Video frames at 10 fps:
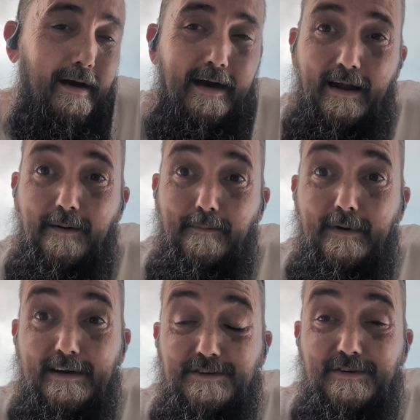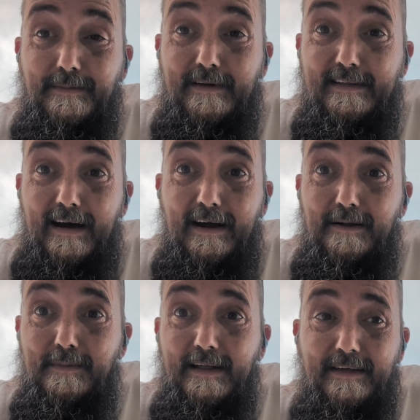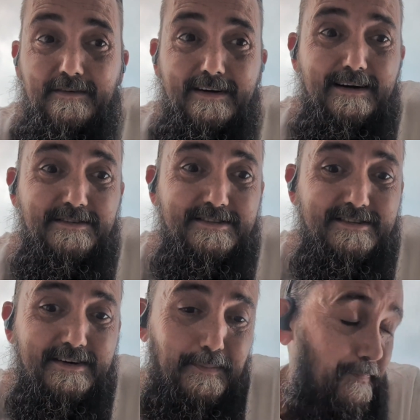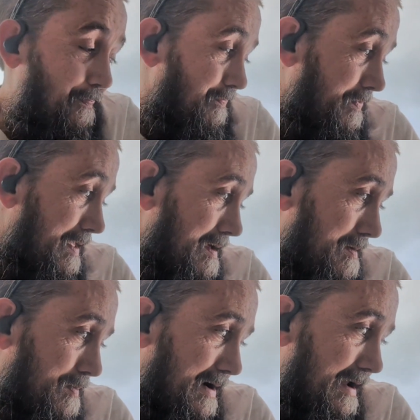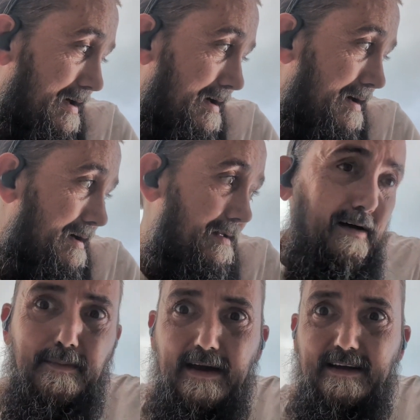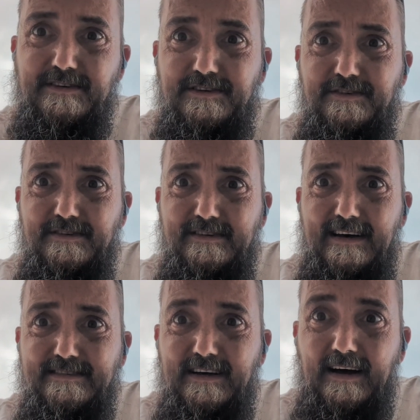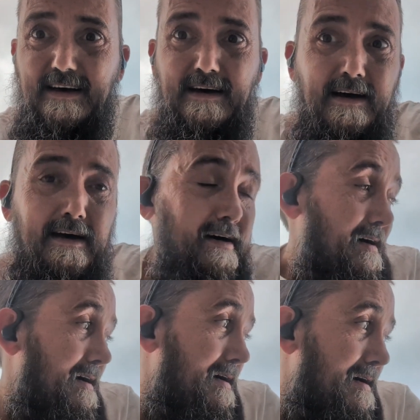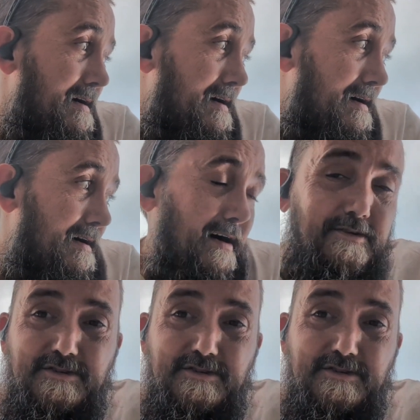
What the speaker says: and I'm extremely tired. I'm on like 3 hours of sleep, but not making excuses, I suck. I'll